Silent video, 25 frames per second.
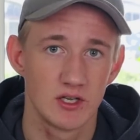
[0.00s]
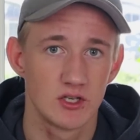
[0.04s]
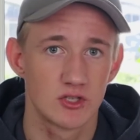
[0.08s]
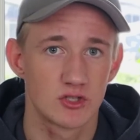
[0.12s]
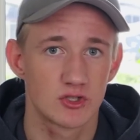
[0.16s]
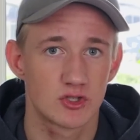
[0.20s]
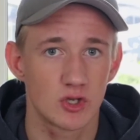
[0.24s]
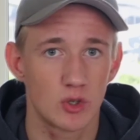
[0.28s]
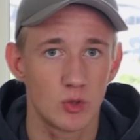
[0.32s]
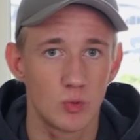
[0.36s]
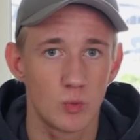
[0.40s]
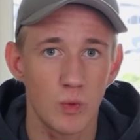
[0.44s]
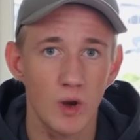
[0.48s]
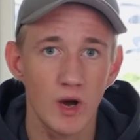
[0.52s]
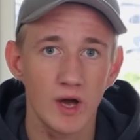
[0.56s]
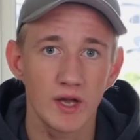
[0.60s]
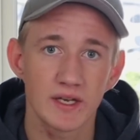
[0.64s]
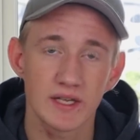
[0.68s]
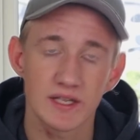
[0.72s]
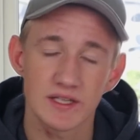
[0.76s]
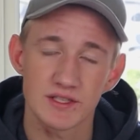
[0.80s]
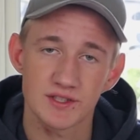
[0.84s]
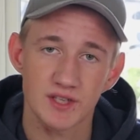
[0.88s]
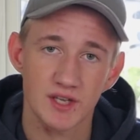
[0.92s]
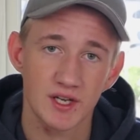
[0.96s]
So one,
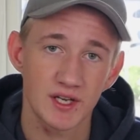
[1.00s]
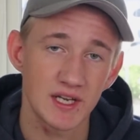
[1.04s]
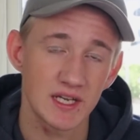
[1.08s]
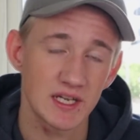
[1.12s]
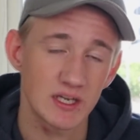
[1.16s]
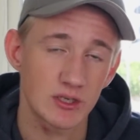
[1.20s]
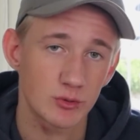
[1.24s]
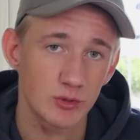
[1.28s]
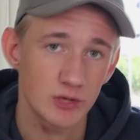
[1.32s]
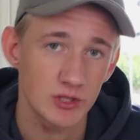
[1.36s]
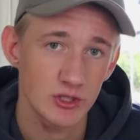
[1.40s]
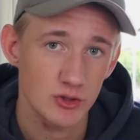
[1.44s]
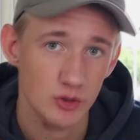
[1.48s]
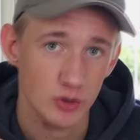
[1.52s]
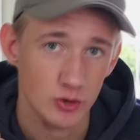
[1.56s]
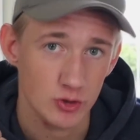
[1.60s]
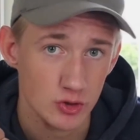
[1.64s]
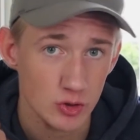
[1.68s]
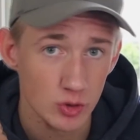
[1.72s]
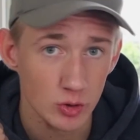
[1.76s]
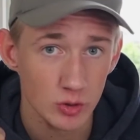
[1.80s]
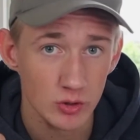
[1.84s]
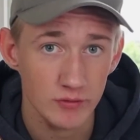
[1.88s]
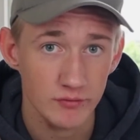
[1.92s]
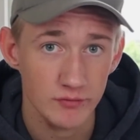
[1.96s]
it's going to increase your
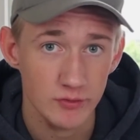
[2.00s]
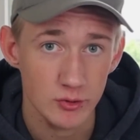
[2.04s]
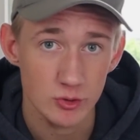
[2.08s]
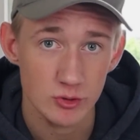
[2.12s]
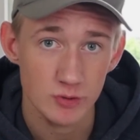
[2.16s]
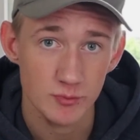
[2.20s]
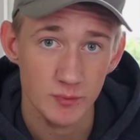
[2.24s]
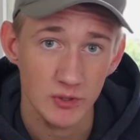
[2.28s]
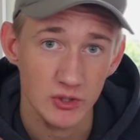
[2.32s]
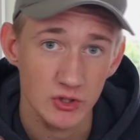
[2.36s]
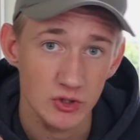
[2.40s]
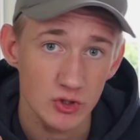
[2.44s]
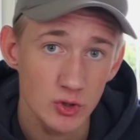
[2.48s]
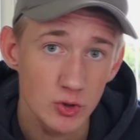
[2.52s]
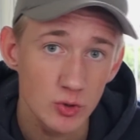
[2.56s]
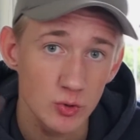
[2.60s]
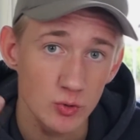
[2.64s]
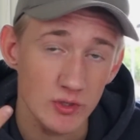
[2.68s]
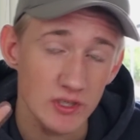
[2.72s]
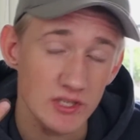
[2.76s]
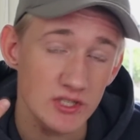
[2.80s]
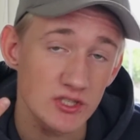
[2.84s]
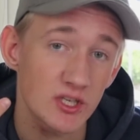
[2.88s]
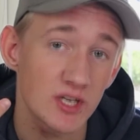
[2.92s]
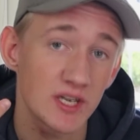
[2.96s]
story views, but two,
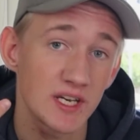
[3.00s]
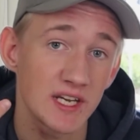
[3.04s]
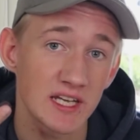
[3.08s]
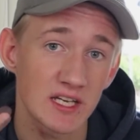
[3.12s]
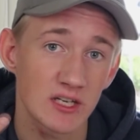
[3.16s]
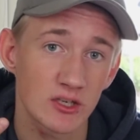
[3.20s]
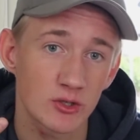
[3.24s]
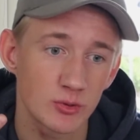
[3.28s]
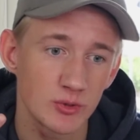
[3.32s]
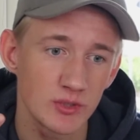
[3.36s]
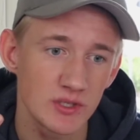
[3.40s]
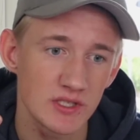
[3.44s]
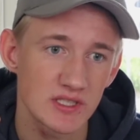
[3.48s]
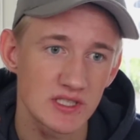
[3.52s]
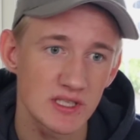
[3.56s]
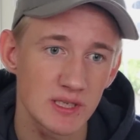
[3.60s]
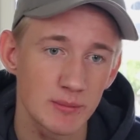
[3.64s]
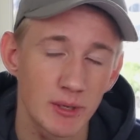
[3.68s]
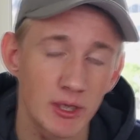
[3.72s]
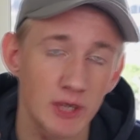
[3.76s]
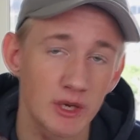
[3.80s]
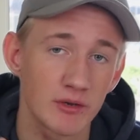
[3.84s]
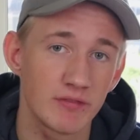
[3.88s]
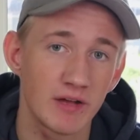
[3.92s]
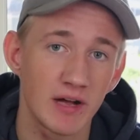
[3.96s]
it's going to increase the
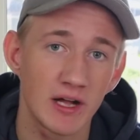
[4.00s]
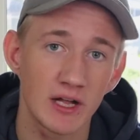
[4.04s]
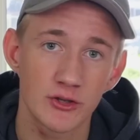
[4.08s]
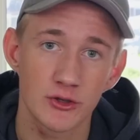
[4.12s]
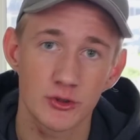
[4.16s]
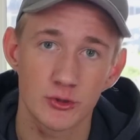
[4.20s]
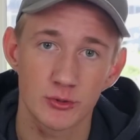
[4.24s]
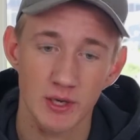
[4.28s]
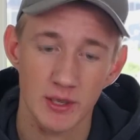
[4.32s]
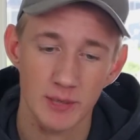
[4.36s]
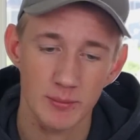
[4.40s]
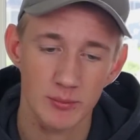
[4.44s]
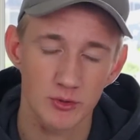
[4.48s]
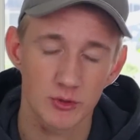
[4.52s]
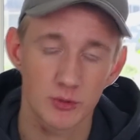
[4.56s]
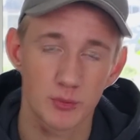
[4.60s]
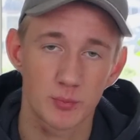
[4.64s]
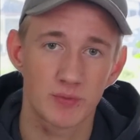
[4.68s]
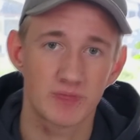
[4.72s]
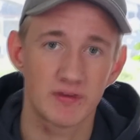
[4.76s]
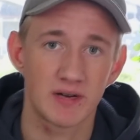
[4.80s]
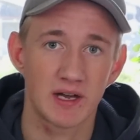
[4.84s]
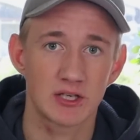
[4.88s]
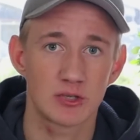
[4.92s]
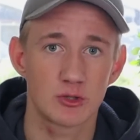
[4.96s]
amount of value you're able to
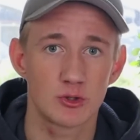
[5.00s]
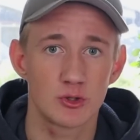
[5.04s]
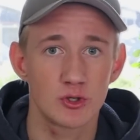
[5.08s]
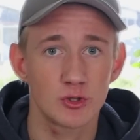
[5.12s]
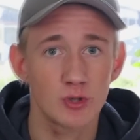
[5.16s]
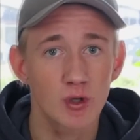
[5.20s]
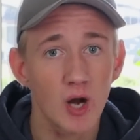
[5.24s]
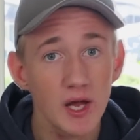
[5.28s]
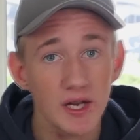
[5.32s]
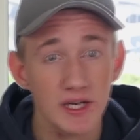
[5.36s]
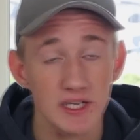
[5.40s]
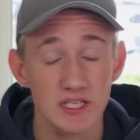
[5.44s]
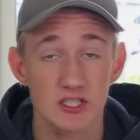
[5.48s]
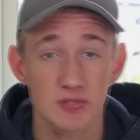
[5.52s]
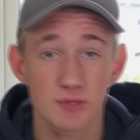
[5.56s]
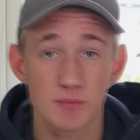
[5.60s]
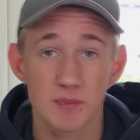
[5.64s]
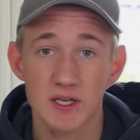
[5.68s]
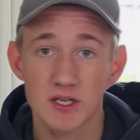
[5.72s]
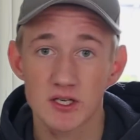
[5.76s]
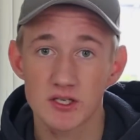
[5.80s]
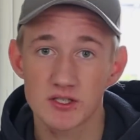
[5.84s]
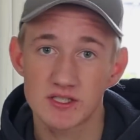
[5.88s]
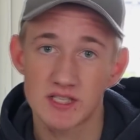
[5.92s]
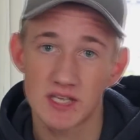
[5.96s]
provide to your audience,
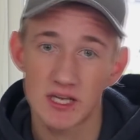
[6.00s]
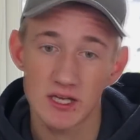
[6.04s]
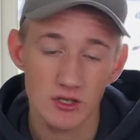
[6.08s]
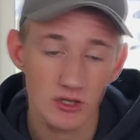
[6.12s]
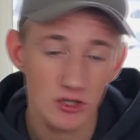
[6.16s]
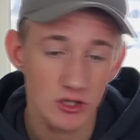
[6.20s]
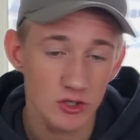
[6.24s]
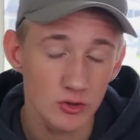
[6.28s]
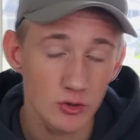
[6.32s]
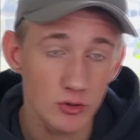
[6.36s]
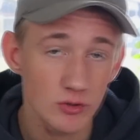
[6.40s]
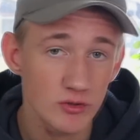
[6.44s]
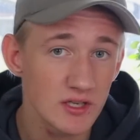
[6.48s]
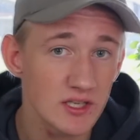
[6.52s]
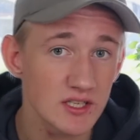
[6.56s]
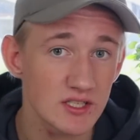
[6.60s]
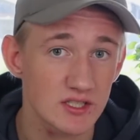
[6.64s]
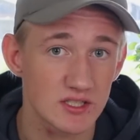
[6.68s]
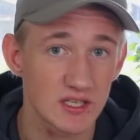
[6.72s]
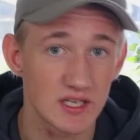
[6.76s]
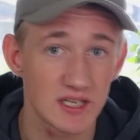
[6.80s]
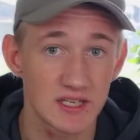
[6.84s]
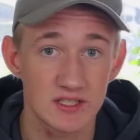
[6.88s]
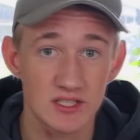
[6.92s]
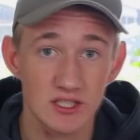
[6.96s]
because say you can do
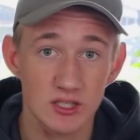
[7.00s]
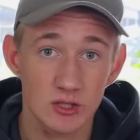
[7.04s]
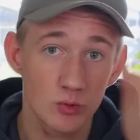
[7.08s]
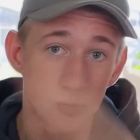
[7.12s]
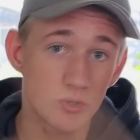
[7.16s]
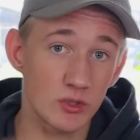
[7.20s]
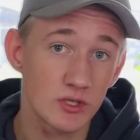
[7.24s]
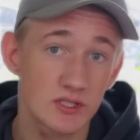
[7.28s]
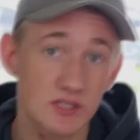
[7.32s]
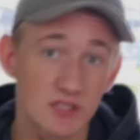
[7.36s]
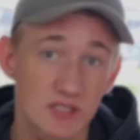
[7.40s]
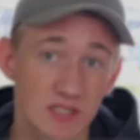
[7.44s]
this, it's a quiz